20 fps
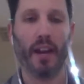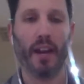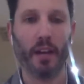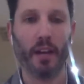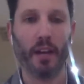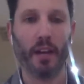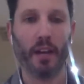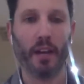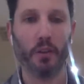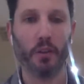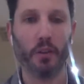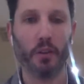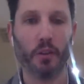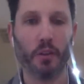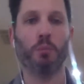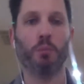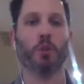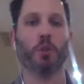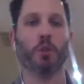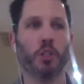Don't push your
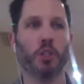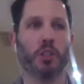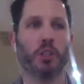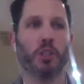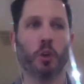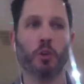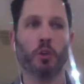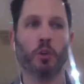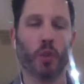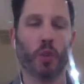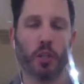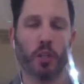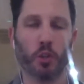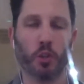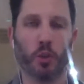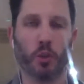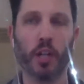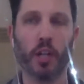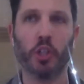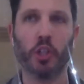budget. Don't stretch your
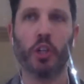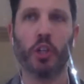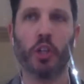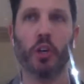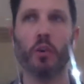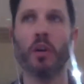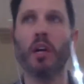ratio.